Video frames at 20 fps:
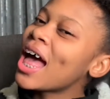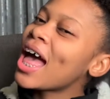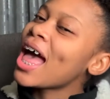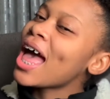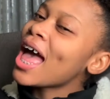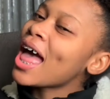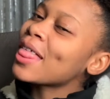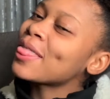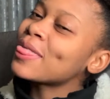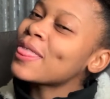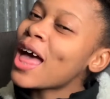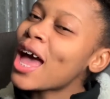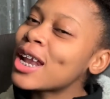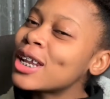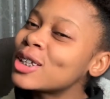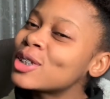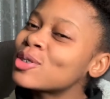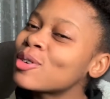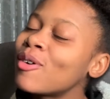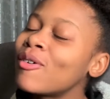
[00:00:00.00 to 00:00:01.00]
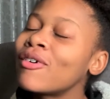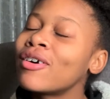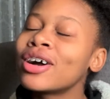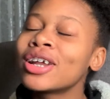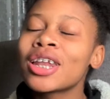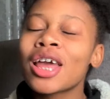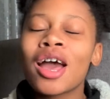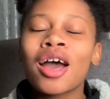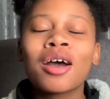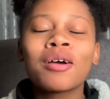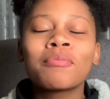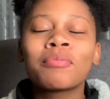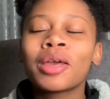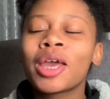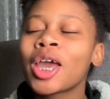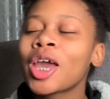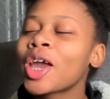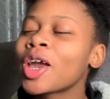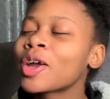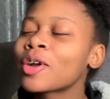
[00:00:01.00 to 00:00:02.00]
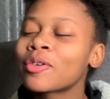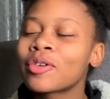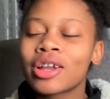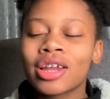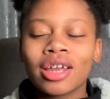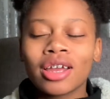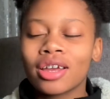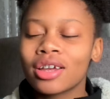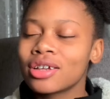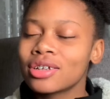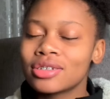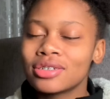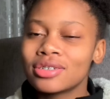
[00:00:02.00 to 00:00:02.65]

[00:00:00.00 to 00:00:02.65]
and that is on period.